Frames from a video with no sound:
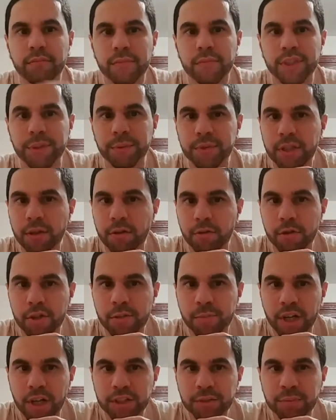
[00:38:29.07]
what type of
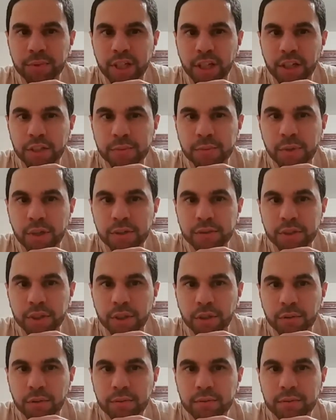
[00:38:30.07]
response you would get as well
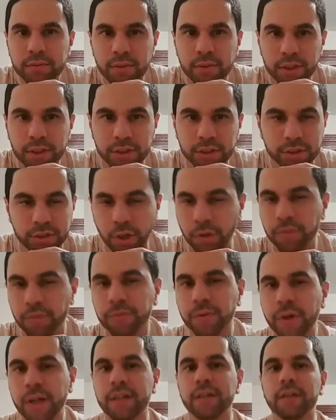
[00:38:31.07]
too. And just don't
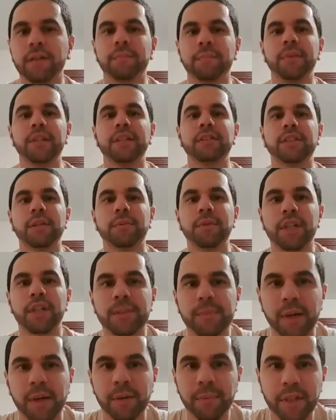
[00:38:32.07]
afraid to be somewhat
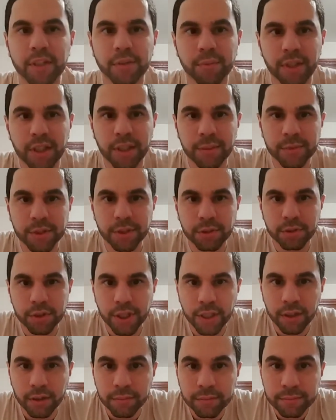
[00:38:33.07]
experimental when it comes to your
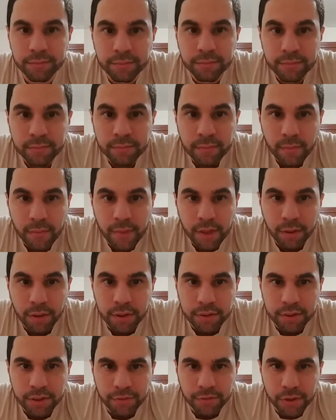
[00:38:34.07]
channel. It
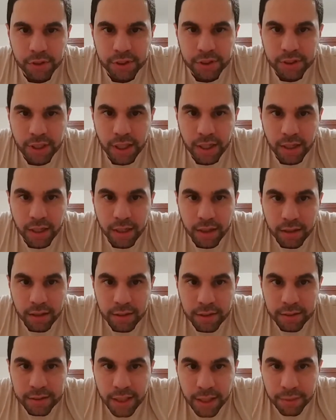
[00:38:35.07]
was the first
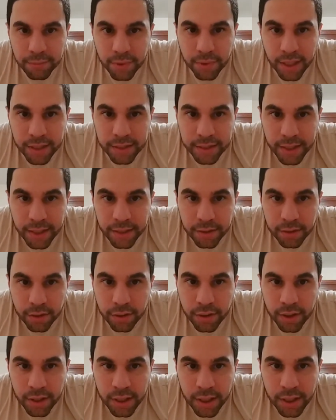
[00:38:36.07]
time light
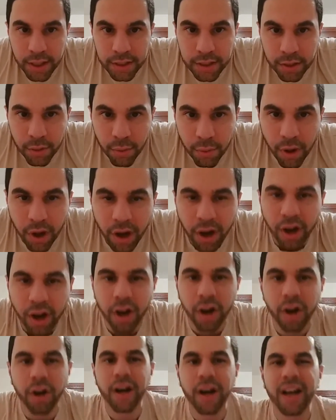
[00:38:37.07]
candle.
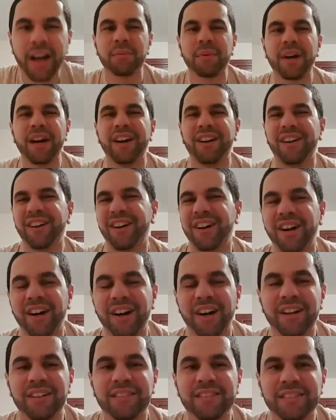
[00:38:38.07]
Oh, I had
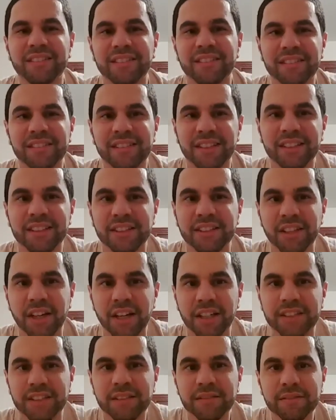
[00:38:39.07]
that
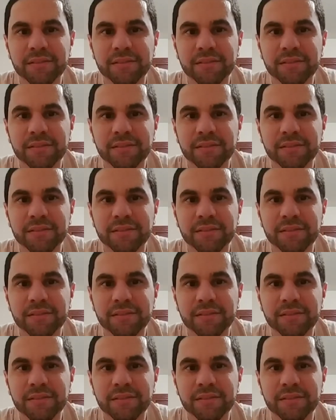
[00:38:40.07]
sucks.